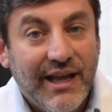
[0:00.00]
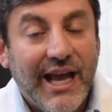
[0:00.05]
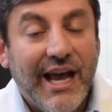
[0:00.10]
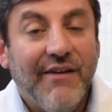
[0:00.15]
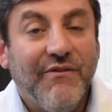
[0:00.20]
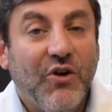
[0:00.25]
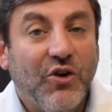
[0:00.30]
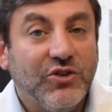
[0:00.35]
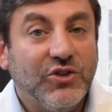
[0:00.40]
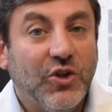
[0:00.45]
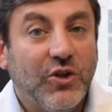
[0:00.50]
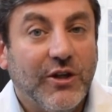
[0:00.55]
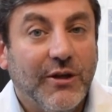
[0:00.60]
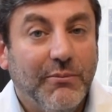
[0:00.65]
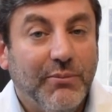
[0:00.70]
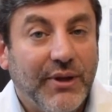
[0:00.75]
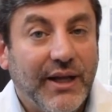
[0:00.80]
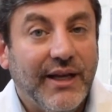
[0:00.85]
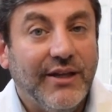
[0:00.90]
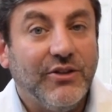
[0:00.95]
have also
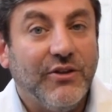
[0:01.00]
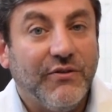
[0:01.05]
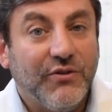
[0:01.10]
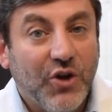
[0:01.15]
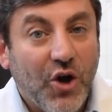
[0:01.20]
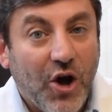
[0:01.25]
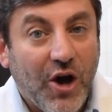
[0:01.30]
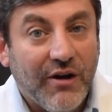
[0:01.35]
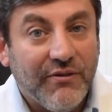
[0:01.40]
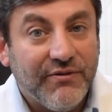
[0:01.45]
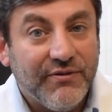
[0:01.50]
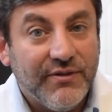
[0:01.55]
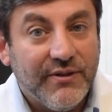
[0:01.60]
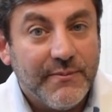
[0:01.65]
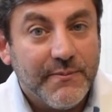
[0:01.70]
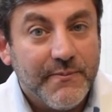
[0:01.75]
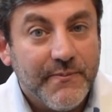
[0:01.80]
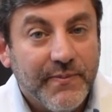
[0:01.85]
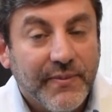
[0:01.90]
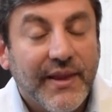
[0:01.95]
complained of cough,
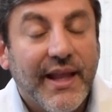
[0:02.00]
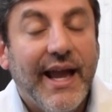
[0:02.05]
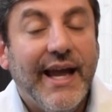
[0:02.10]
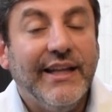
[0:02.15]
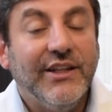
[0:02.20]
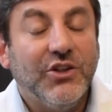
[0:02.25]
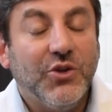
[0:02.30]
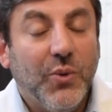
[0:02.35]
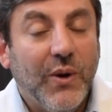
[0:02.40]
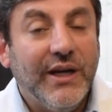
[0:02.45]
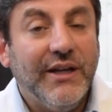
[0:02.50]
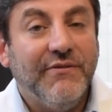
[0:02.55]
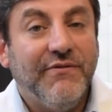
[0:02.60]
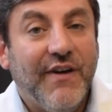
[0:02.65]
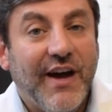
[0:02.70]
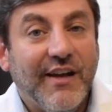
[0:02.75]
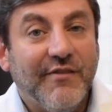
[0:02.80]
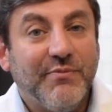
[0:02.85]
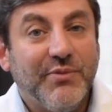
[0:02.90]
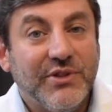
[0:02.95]
and
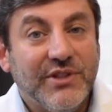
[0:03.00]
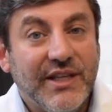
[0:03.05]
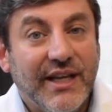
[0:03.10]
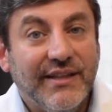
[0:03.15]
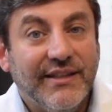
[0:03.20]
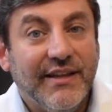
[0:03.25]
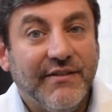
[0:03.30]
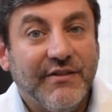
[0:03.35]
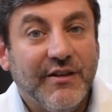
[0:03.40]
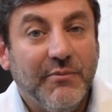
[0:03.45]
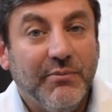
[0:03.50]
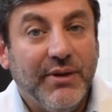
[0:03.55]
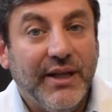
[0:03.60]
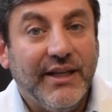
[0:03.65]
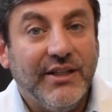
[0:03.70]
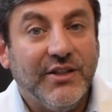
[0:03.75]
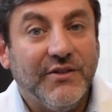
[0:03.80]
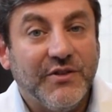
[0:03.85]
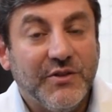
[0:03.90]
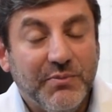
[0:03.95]
25% have
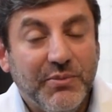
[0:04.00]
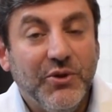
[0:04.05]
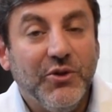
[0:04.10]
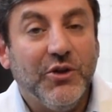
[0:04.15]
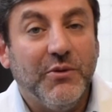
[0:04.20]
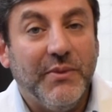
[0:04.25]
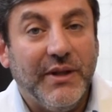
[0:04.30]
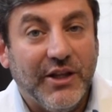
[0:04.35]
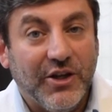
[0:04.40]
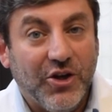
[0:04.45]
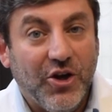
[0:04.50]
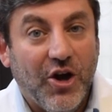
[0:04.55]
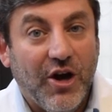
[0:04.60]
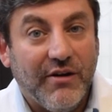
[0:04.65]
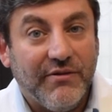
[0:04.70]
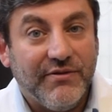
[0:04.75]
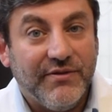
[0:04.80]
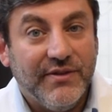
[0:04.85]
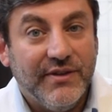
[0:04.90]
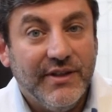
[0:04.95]
complained of sputum in the
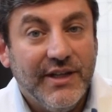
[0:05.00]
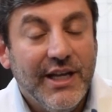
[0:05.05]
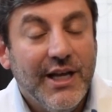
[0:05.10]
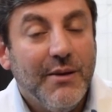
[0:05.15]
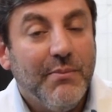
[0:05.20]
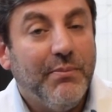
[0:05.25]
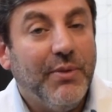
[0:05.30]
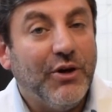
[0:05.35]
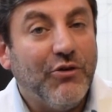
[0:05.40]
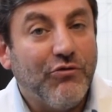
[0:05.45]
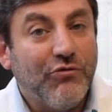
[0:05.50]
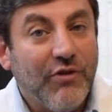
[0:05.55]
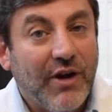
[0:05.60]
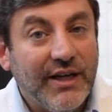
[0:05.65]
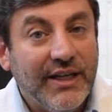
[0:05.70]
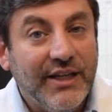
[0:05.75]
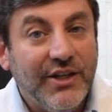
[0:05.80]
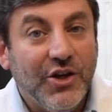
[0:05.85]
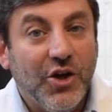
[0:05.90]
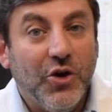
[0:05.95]
cough. But
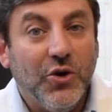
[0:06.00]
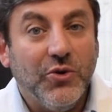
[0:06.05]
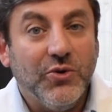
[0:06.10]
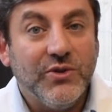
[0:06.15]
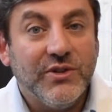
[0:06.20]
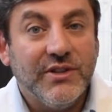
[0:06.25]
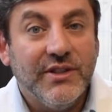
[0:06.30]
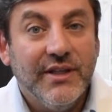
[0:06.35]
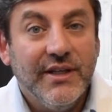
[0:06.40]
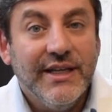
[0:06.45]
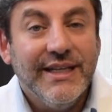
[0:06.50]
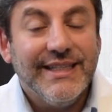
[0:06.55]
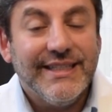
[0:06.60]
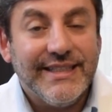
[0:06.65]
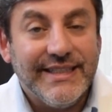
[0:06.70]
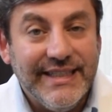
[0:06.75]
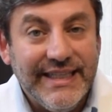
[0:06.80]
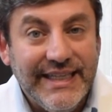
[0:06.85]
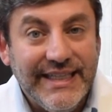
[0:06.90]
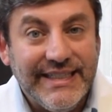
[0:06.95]
runny nose,
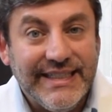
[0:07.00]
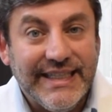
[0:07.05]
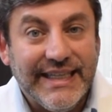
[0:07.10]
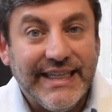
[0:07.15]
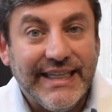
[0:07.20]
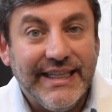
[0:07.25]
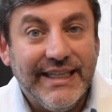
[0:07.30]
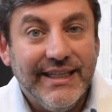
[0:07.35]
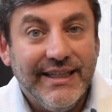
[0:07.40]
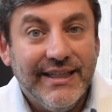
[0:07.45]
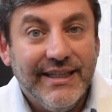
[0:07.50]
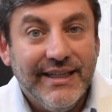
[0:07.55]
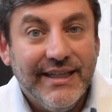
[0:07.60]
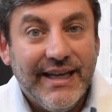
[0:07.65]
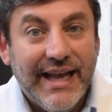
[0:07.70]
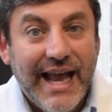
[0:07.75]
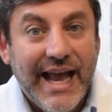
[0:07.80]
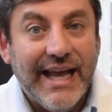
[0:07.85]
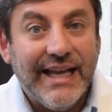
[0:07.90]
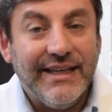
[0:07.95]
sneezing,
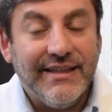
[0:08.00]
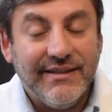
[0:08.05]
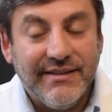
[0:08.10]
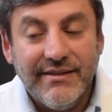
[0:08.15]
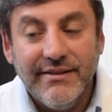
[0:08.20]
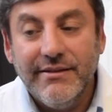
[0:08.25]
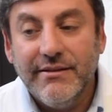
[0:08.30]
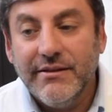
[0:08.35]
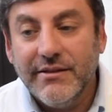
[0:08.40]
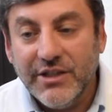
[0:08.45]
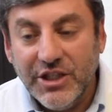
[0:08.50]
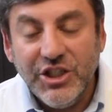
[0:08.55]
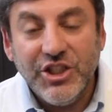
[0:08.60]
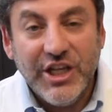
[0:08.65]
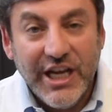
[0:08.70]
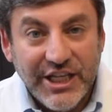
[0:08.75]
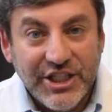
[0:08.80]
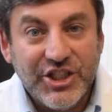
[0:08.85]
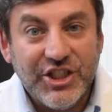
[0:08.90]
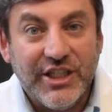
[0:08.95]
and
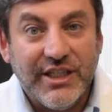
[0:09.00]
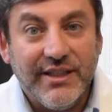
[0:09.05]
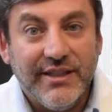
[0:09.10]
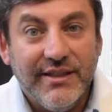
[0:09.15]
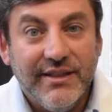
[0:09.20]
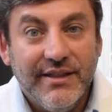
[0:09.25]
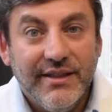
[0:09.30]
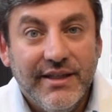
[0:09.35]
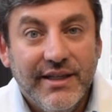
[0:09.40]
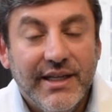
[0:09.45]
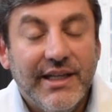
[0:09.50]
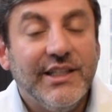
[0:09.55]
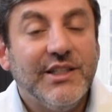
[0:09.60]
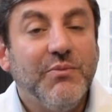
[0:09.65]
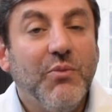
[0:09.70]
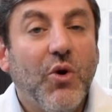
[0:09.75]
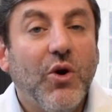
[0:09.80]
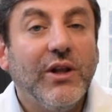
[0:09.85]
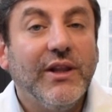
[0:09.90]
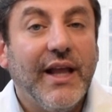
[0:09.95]
congestion is
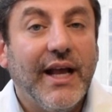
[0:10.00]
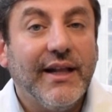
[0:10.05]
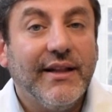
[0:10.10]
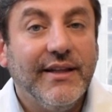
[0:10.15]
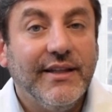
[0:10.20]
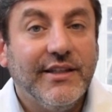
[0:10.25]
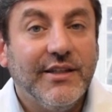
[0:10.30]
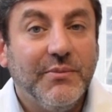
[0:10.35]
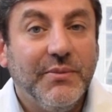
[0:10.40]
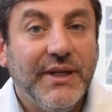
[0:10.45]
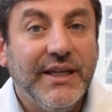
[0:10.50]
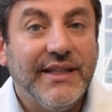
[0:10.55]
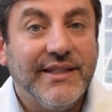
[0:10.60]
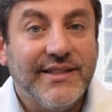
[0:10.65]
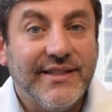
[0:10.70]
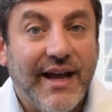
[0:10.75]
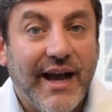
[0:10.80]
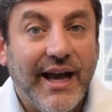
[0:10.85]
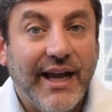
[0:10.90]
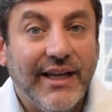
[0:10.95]
more likely to be a
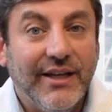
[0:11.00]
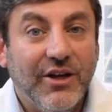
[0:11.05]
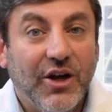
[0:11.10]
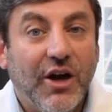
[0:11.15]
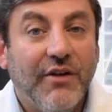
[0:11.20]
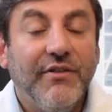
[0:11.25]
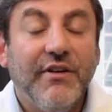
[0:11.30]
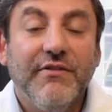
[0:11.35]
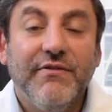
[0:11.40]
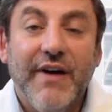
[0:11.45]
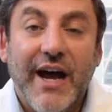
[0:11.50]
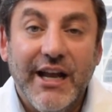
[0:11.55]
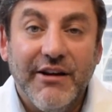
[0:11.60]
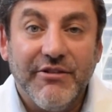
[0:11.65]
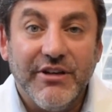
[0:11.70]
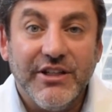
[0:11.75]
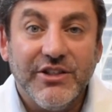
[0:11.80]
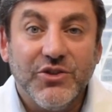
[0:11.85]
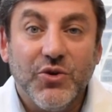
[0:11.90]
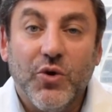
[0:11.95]
sign of a
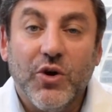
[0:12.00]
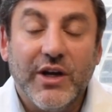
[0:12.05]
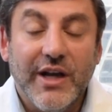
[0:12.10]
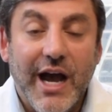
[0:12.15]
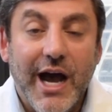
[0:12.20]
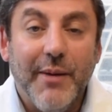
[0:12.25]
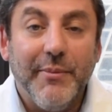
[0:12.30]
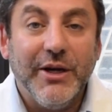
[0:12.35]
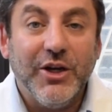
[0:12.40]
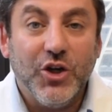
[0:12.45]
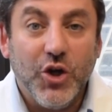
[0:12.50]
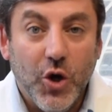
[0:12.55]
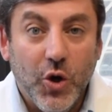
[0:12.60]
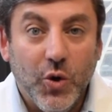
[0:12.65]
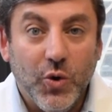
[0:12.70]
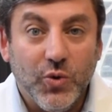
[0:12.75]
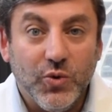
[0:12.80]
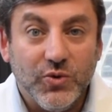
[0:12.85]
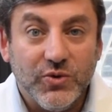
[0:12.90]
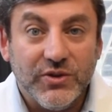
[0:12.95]
virus or a common
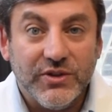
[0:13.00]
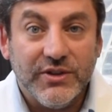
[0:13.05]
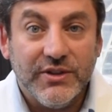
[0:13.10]
cold.